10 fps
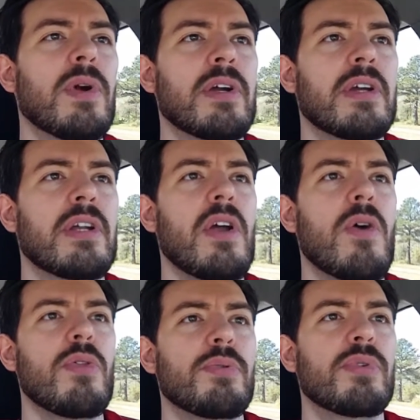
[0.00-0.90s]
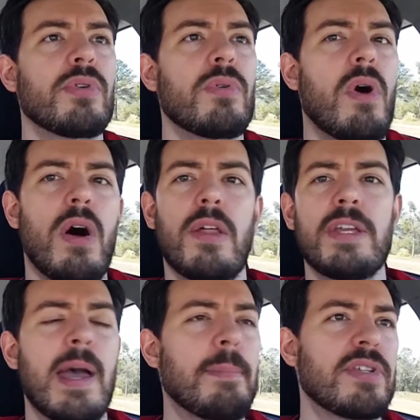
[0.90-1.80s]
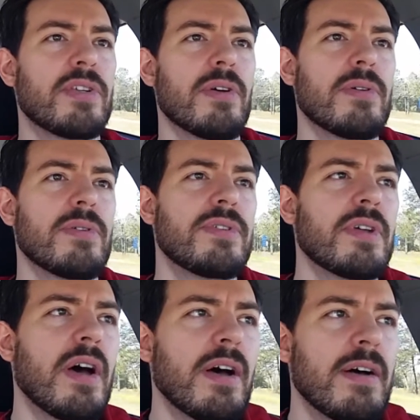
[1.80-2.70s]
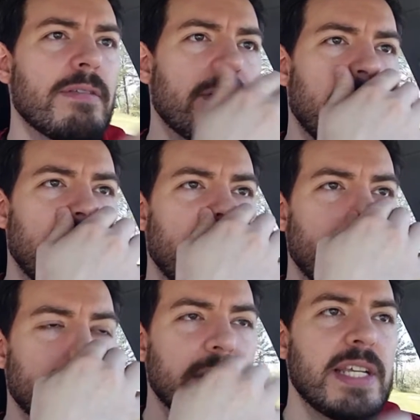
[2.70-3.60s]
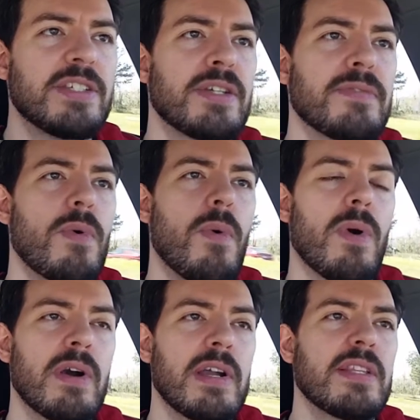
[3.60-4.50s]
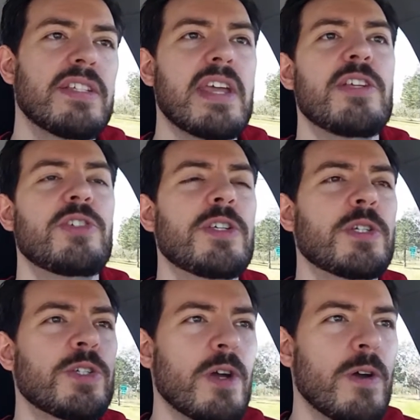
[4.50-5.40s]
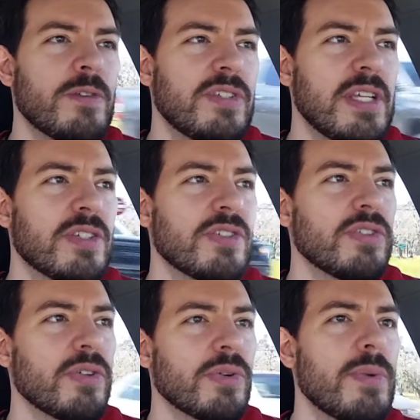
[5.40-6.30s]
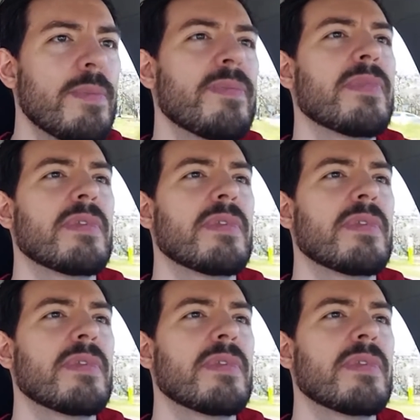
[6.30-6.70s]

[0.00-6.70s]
we're going to go through all the episodes of the season for, in this case, Jessica Jones Season 2.